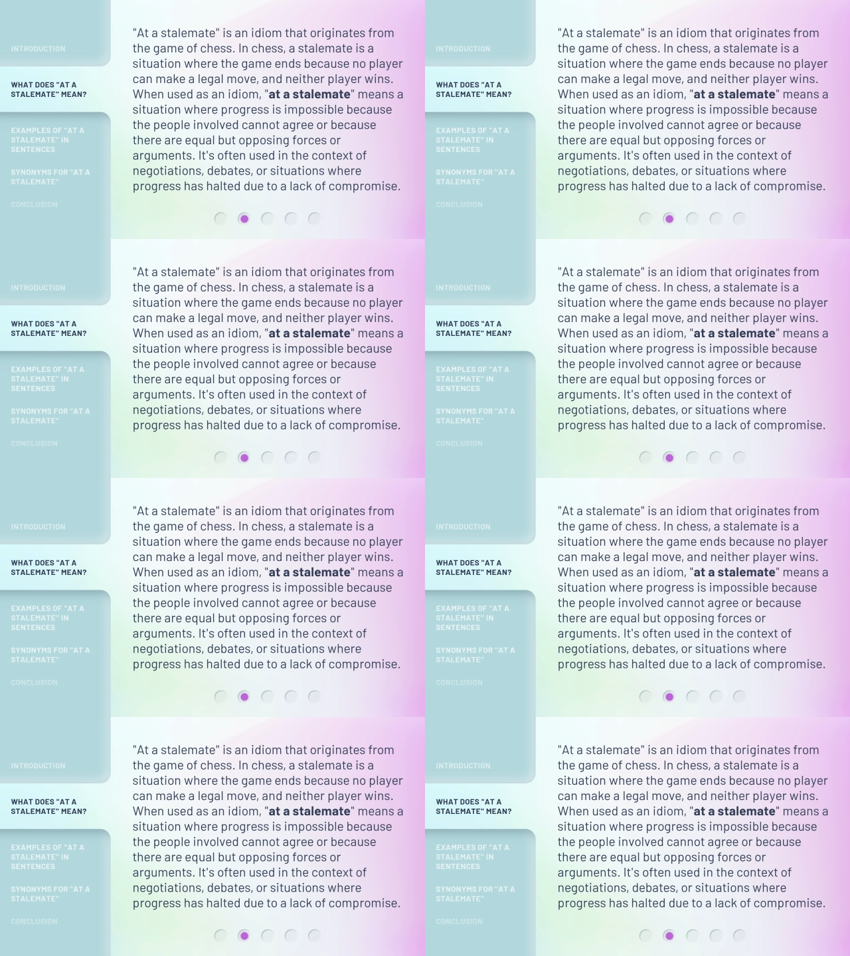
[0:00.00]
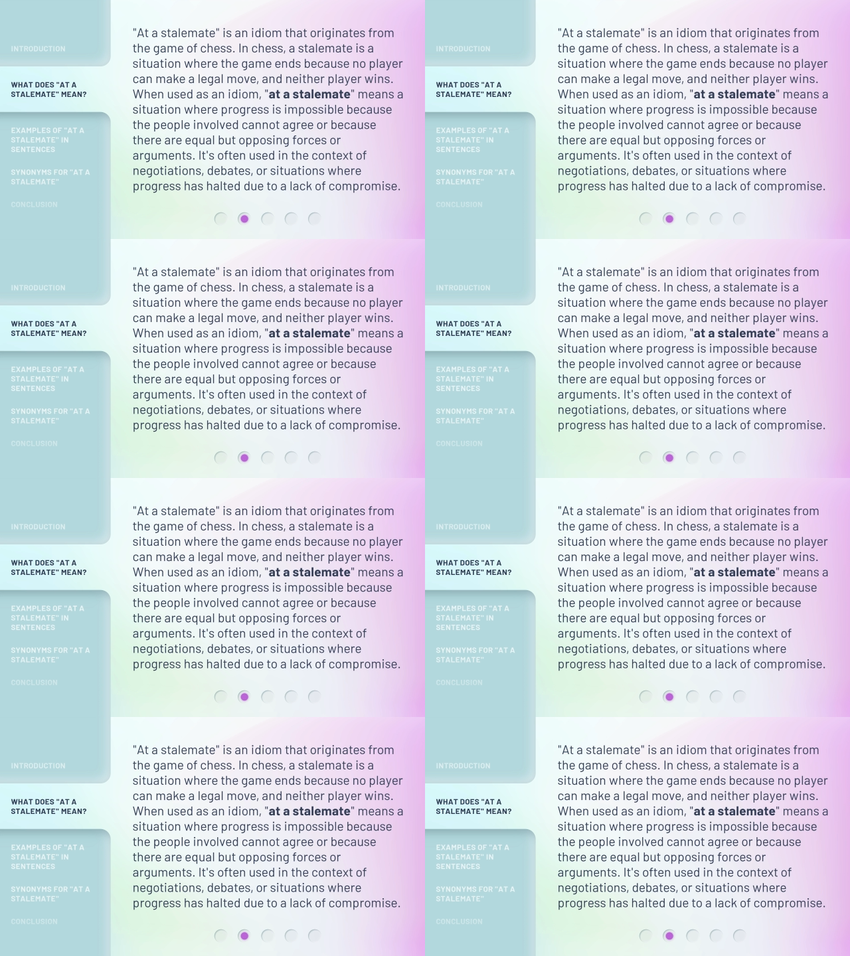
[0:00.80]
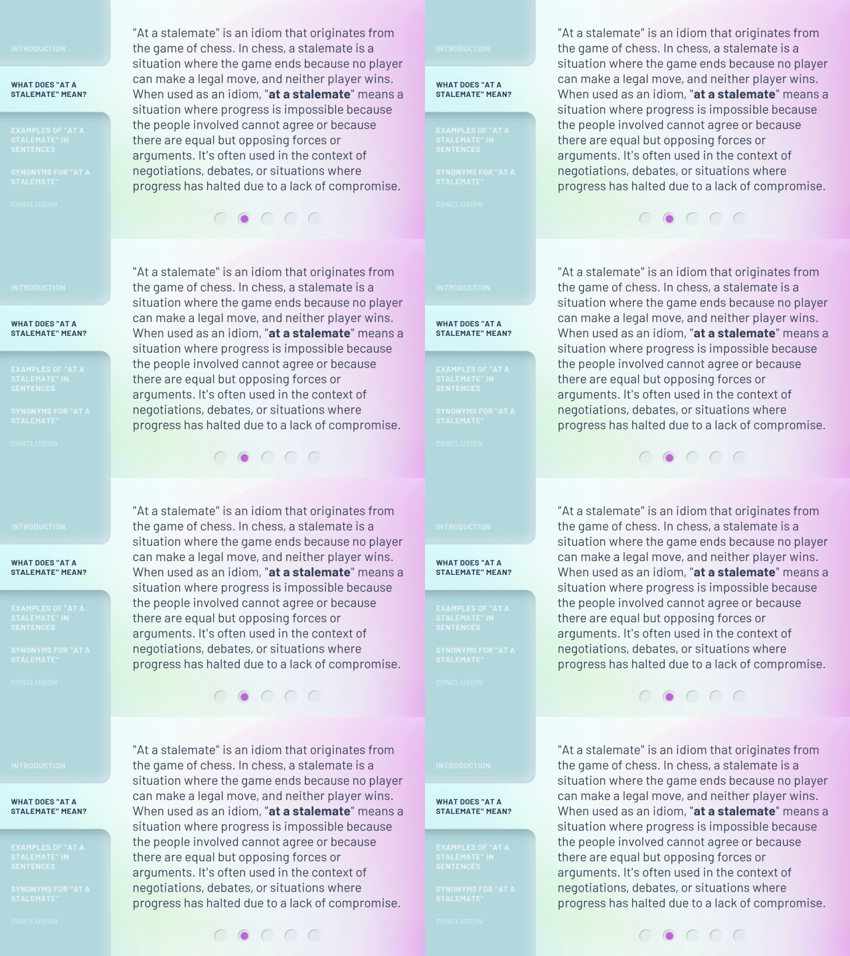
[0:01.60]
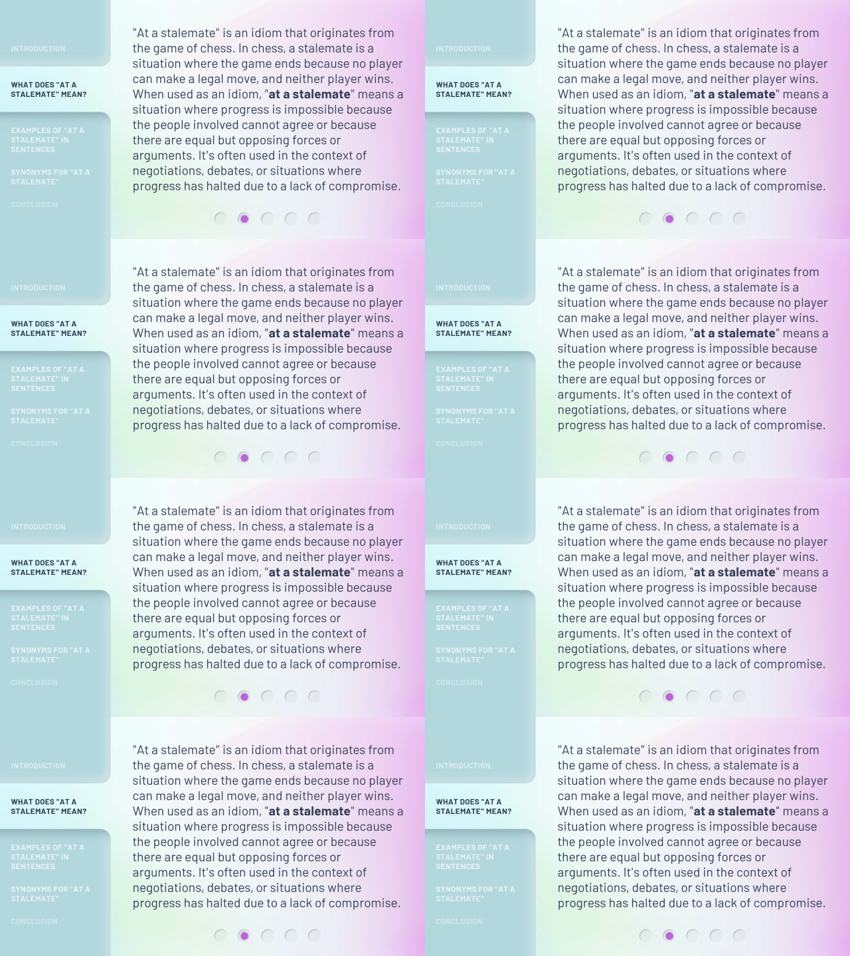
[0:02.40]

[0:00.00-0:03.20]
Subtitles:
No face is visible, so there are no lips to read.